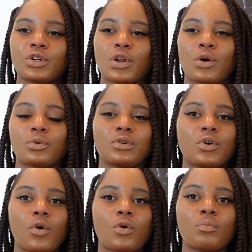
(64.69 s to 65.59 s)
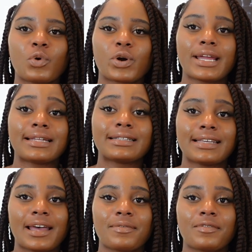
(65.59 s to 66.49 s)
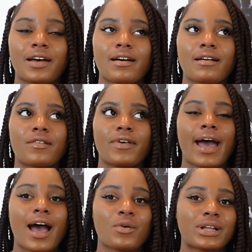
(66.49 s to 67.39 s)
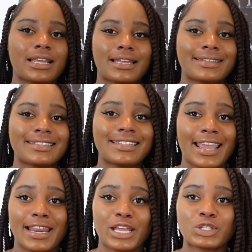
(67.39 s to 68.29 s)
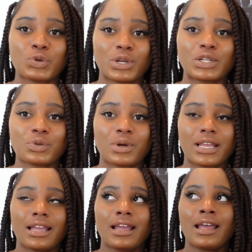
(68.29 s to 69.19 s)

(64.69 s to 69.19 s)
you know, go more in depth of how it is dating in 2020.